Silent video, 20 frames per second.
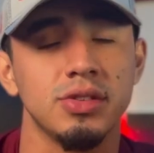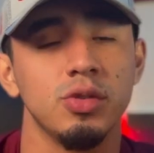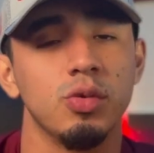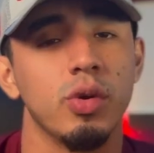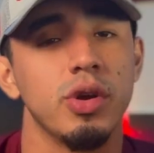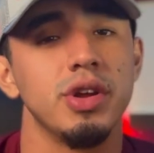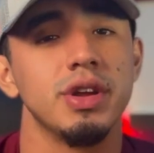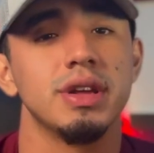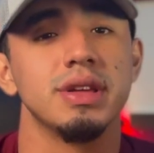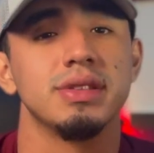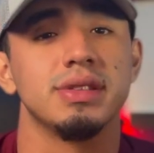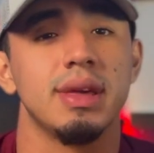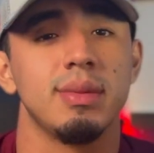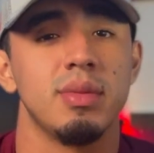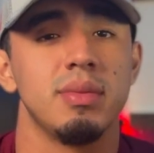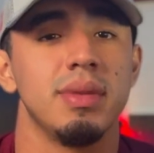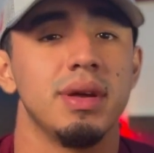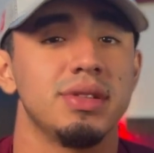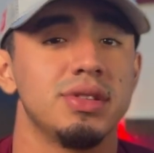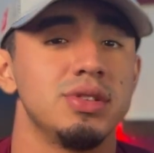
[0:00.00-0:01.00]
to where you can send me
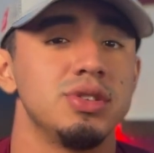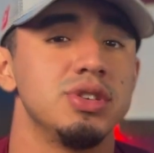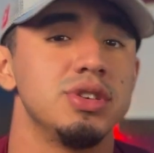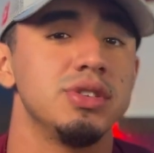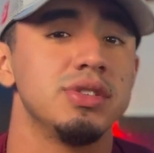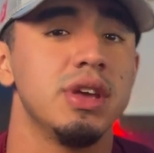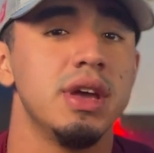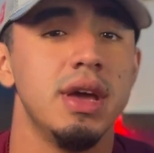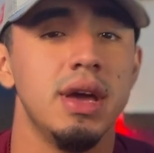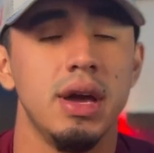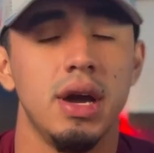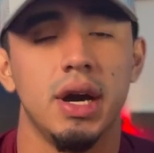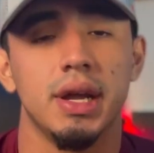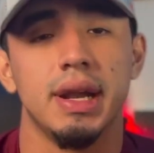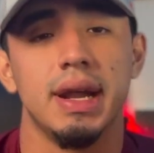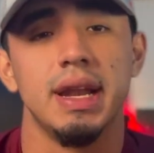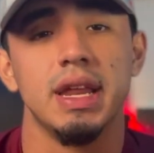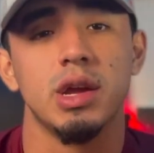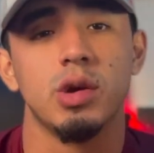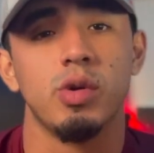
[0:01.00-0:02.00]
messages on
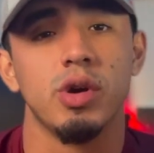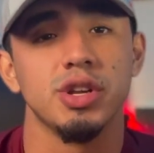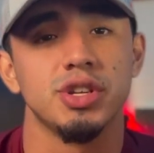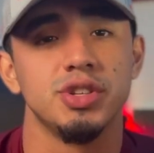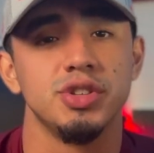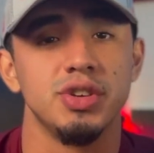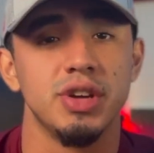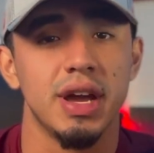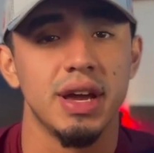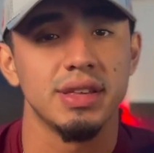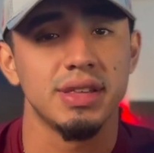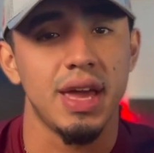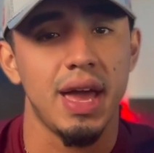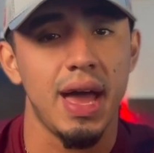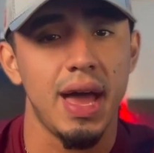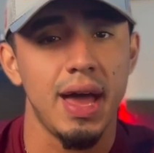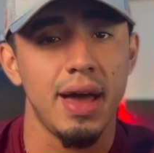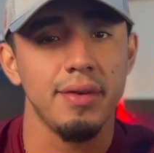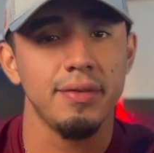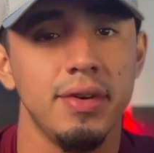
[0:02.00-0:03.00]
any questions you guys
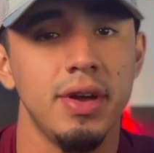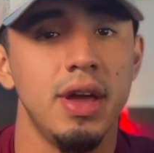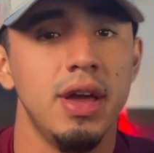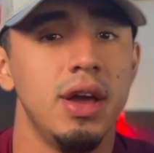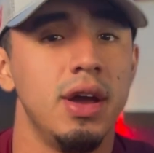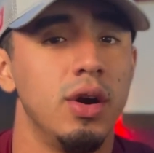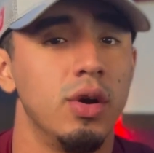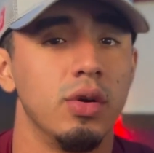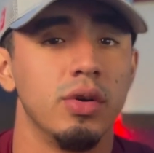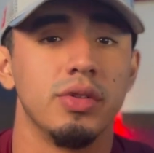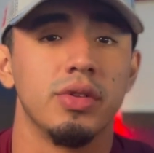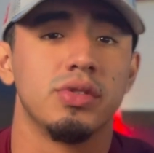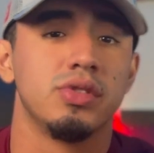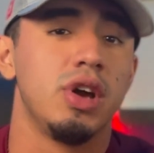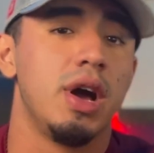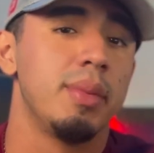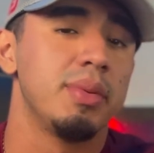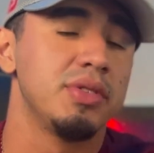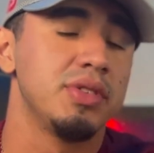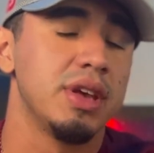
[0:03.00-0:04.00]
have or other
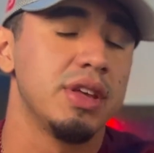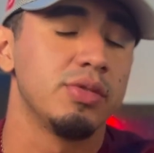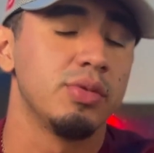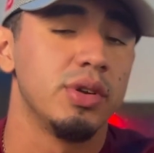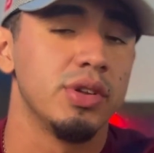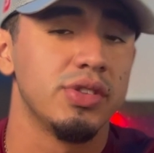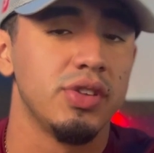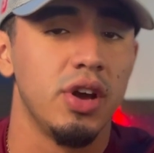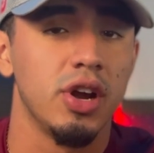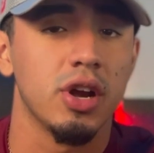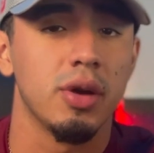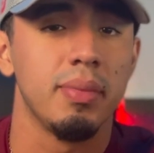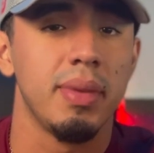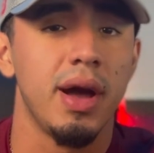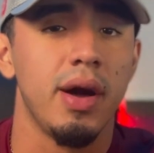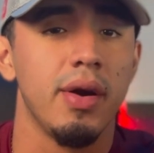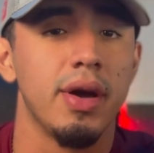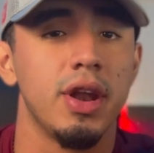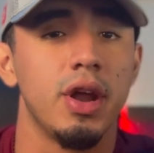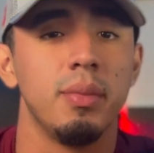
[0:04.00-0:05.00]
topics you guys want to talk
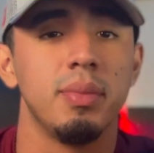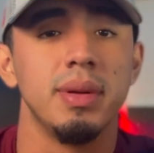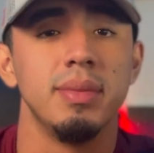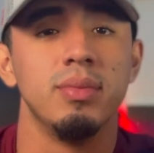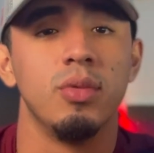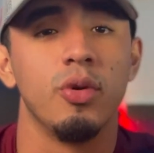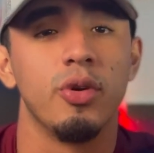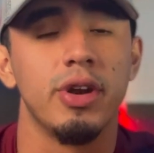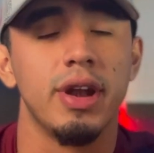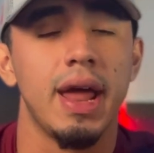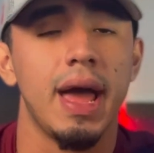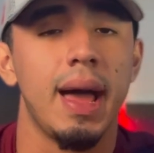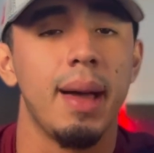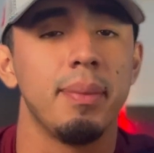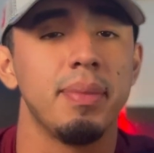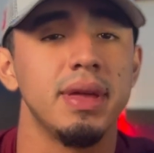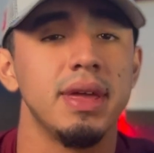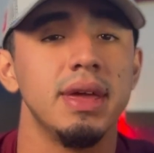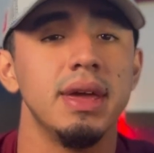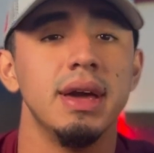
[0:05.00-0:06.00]
about, and I'll be more than
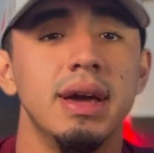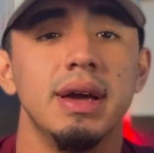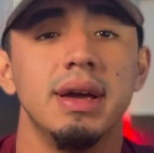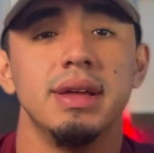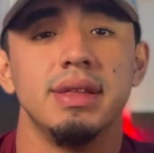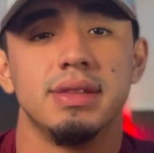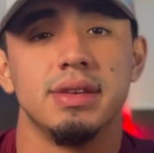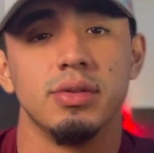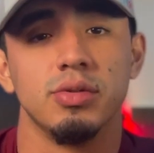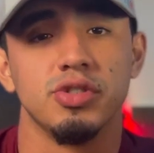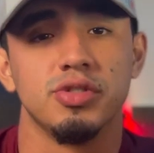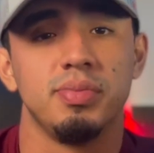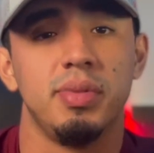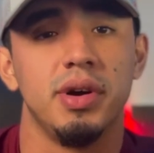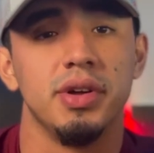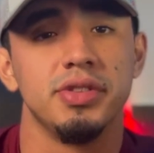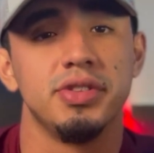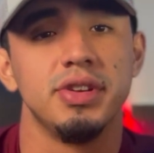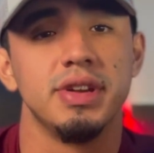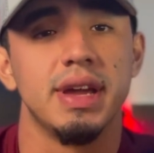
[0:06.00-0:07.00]
happy to
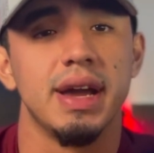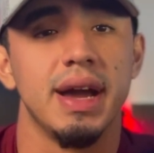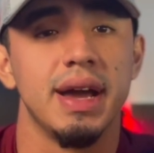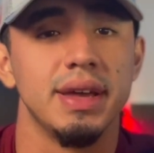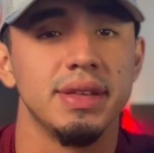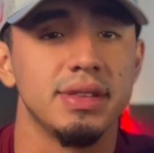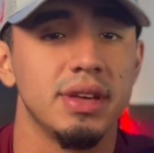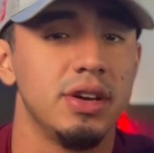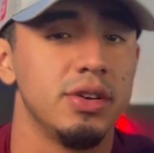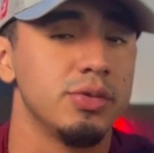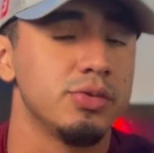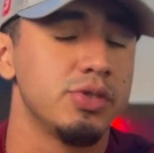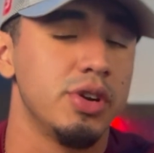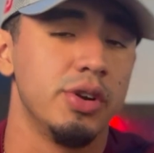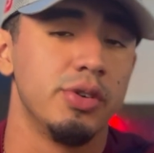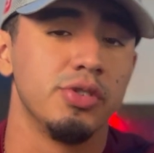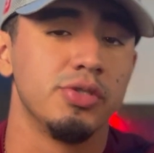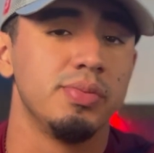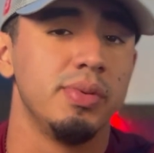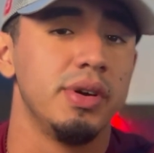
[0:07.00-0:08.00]
respond to you guys. I'll try to
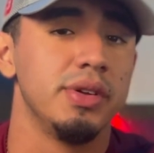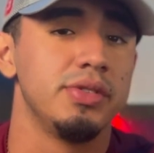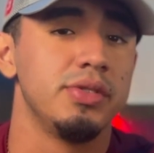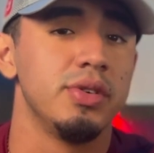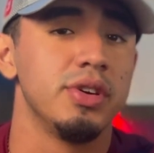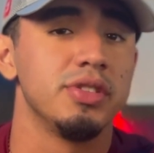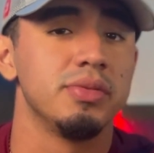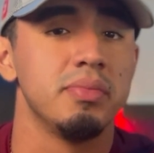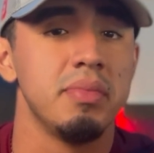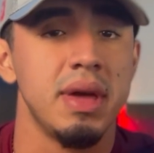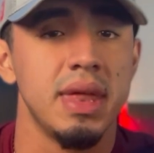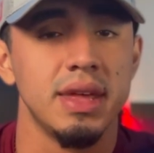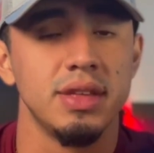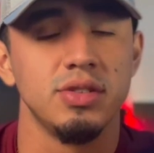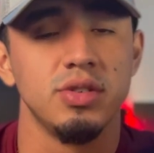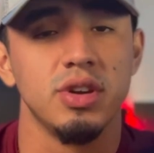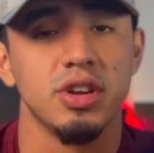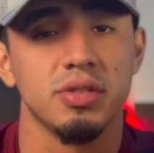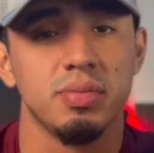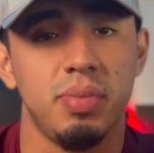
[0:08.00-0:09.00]
respond to as many as
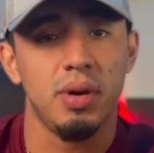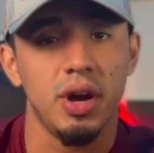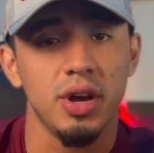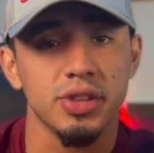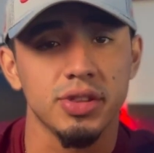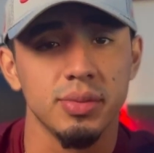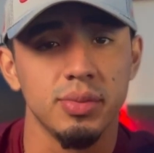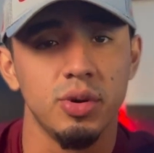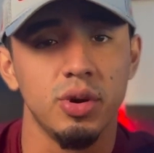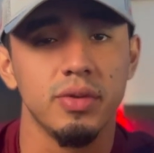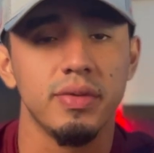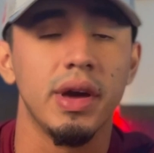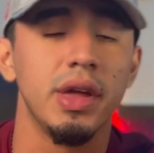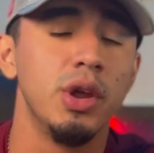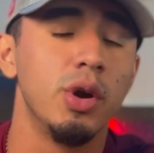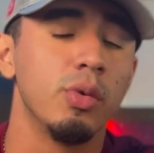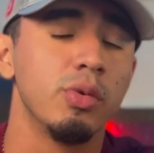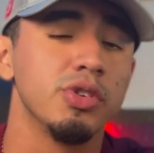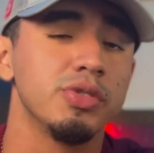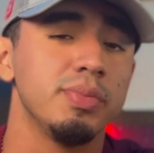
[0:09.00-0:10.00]
you as possible. If I
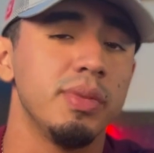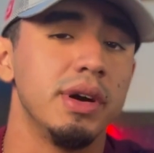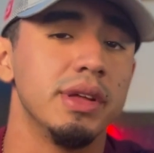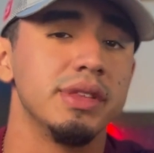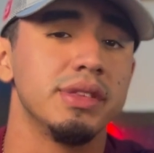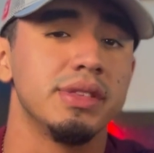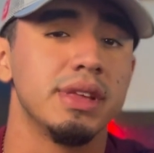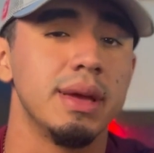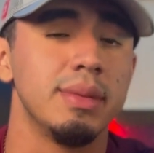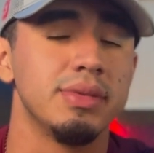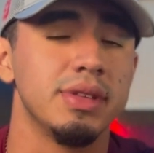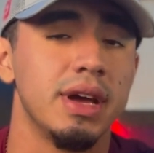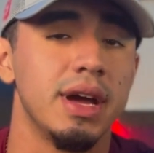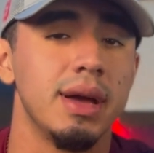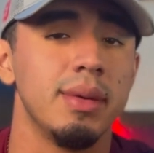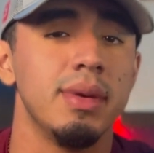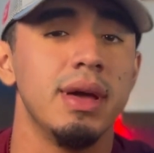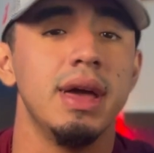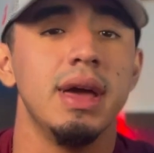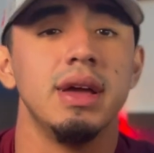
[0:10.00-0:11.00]
don't respond at the same
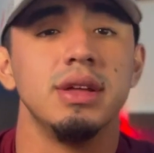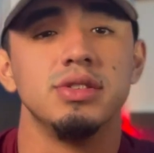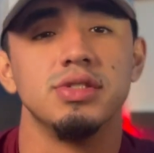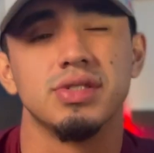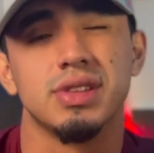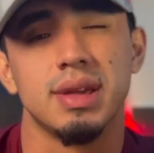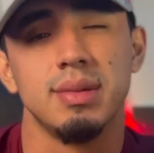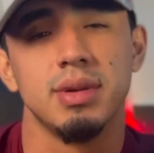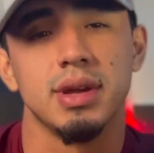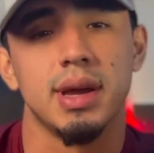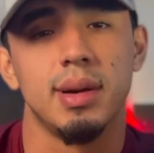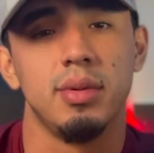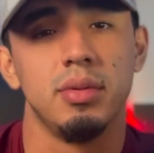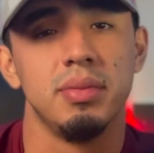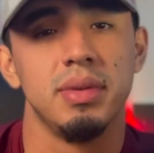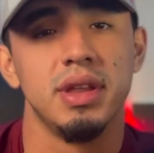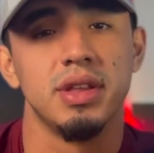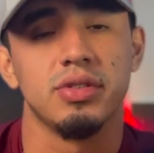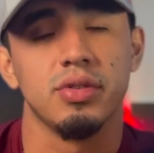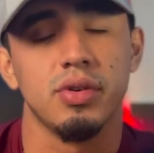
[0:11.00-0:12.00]
time, just give me a couple
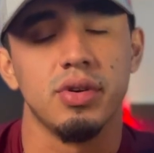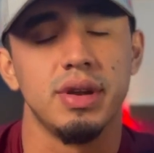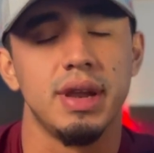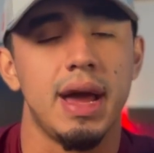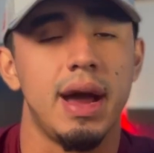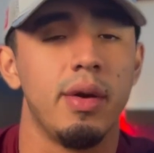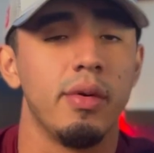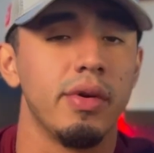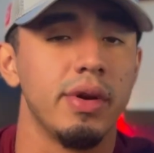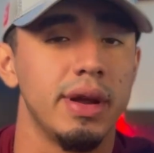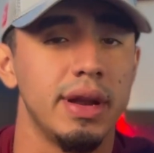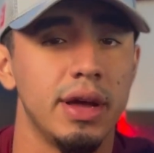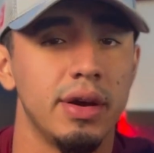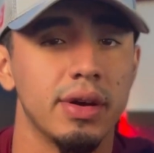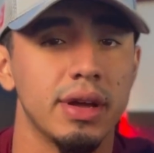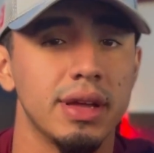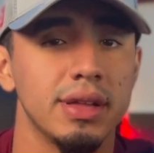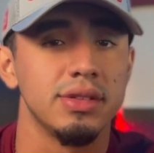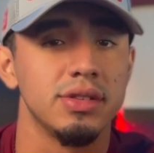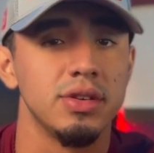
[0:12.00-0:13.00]
minutes or an hour and I'll
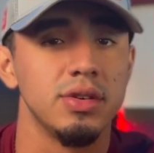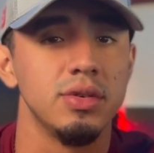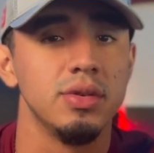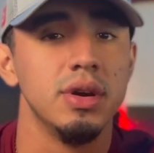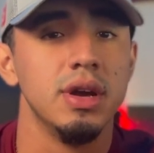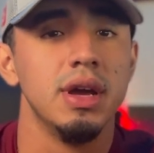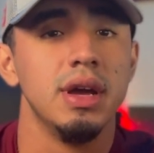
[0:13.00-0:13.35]
get to you